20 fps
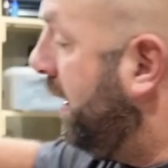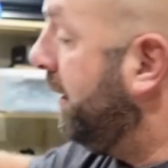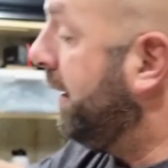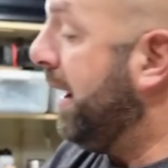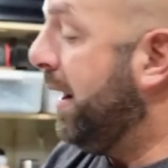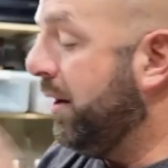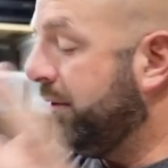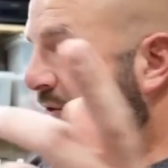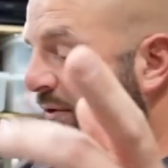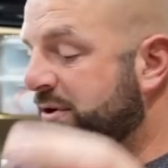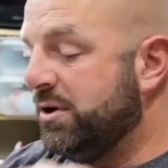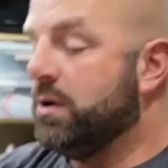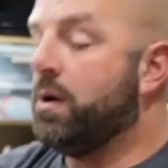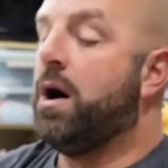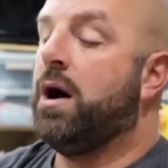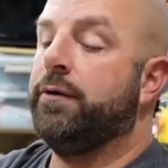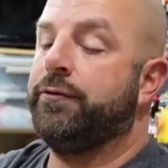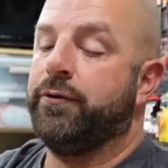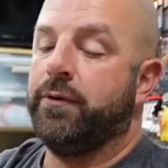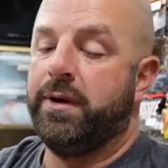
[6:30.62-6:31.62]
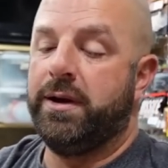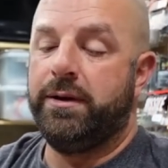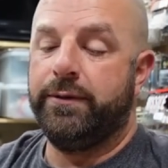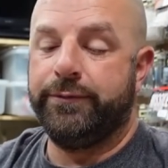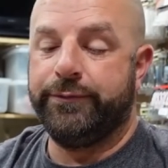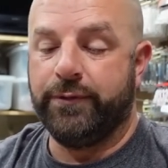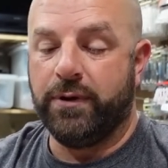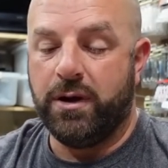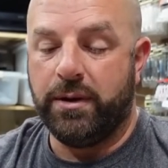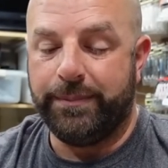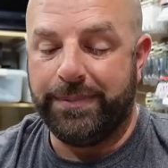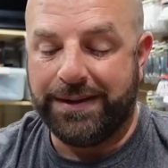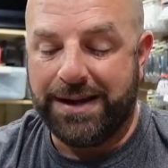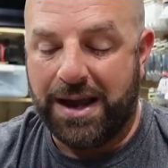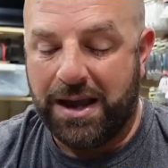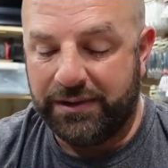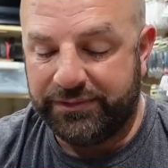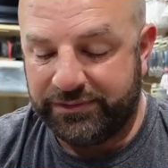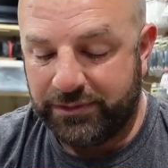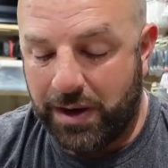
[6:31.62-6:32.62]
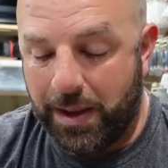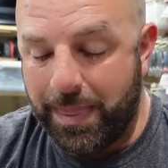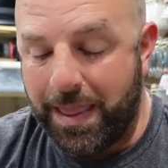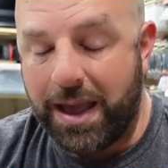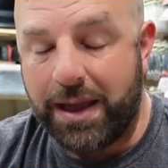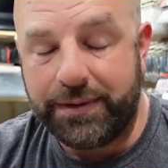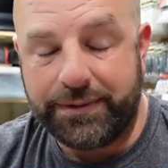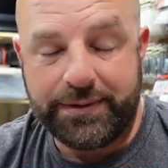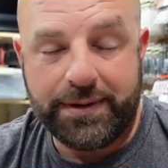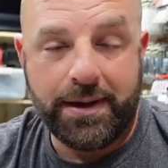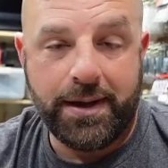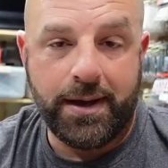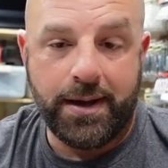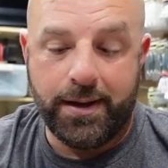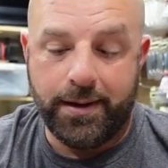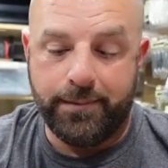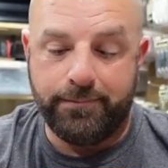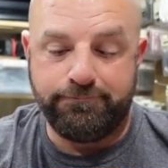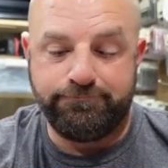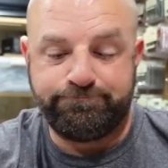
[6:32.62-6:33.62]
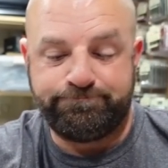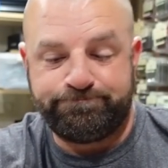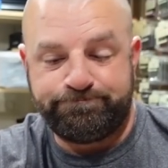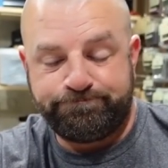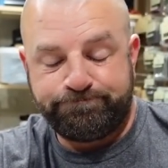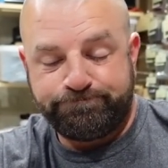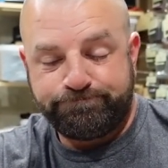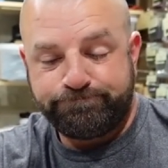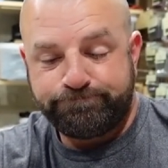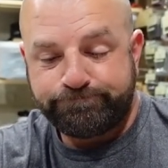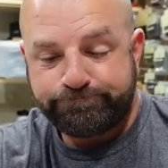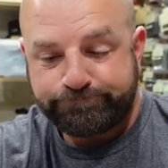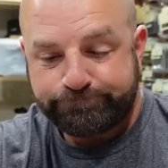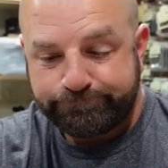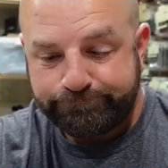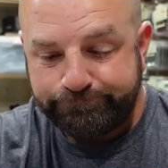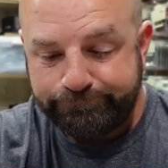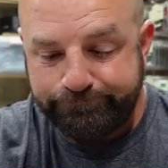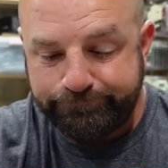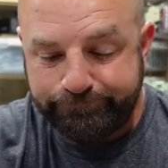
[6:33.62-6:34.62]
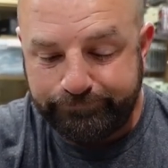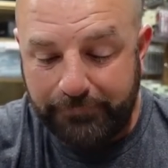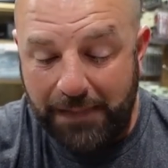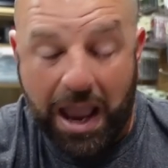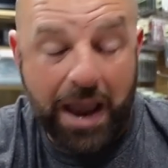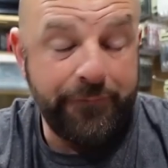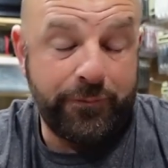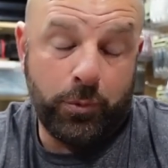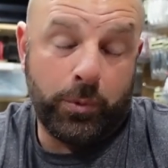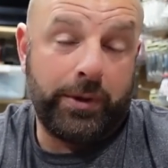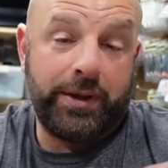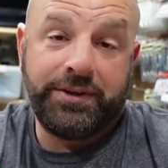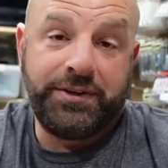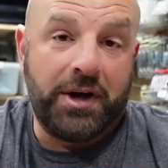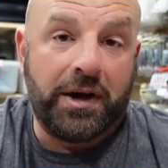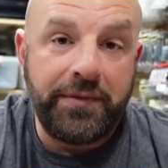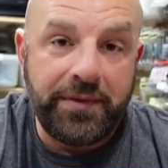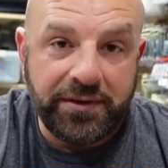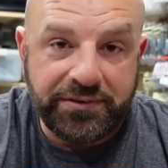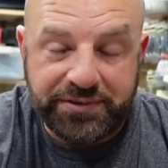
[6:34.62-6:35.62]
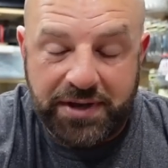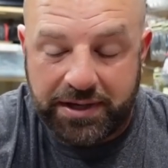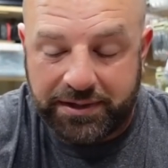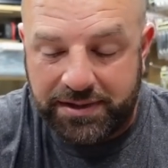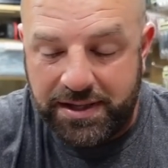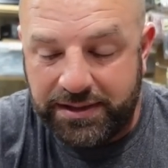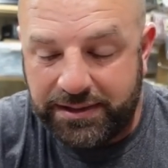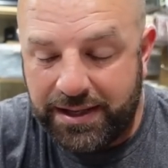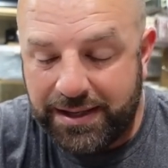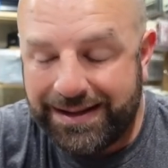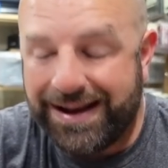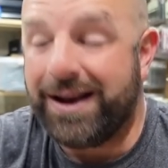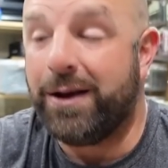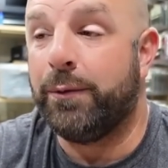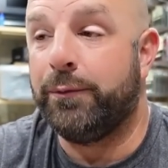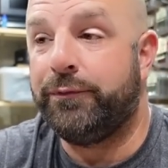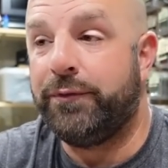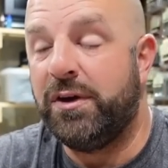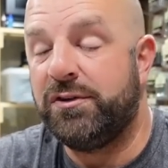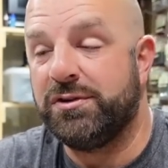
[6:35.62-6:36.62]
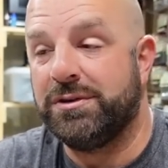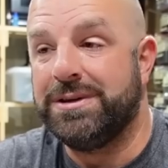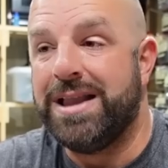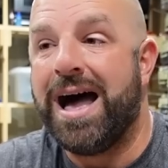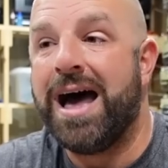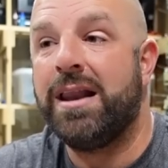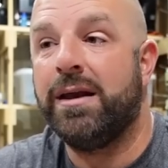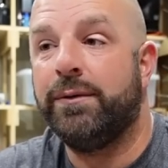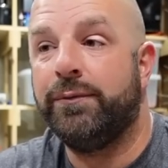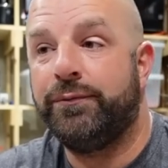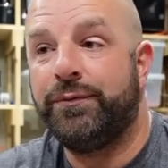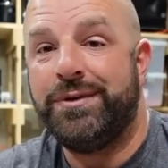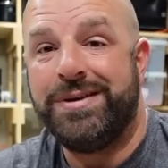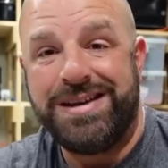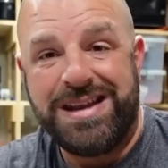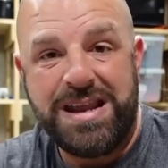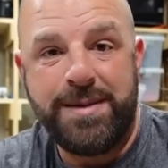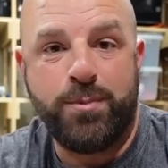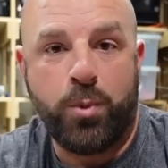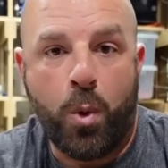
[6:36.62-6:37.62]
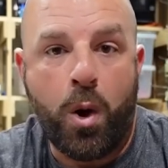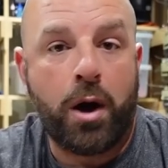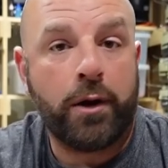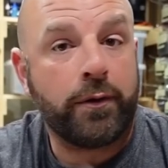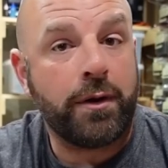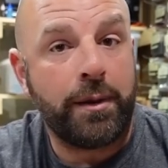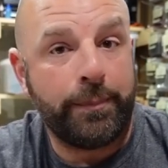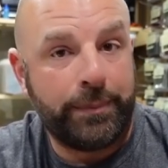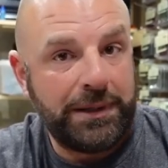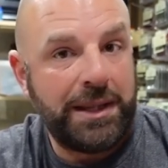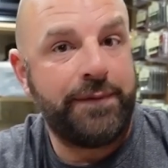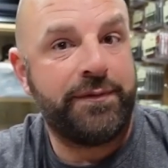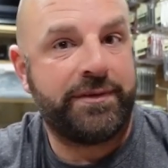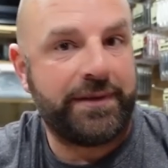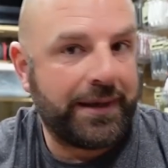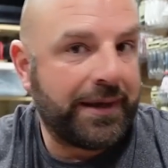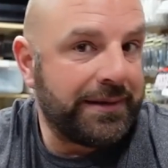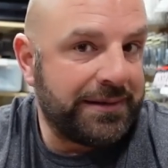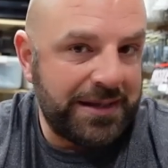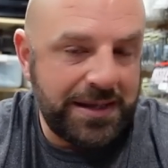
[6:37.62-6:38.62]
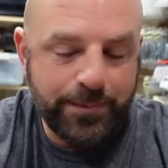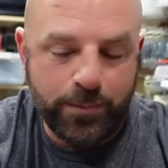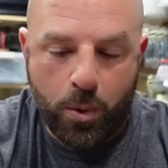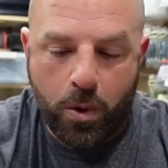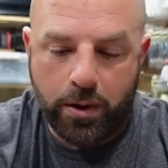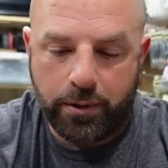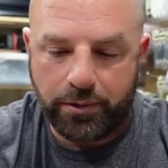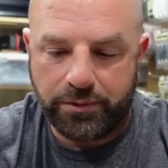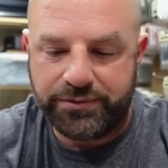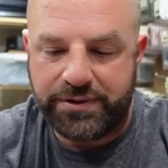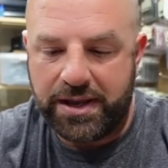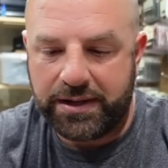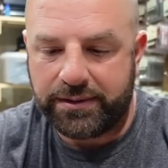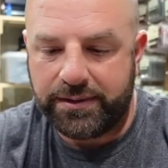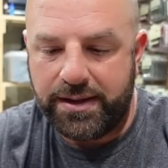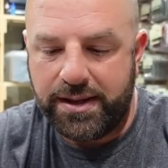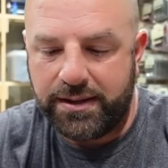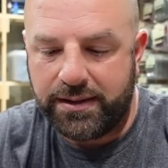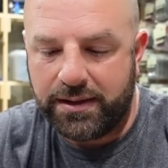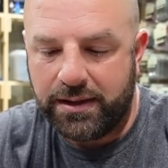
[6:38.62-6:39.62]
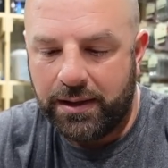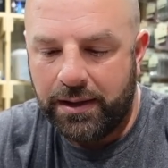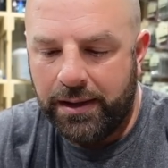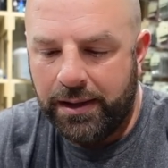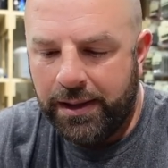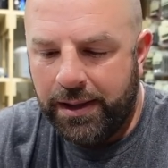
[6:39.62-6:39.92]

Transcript: Okay, here's a new offering from Picasso. I'm not, I haven't really done this technique yet. I don't fish a lot of deep water. I believe it's like a deep water technique.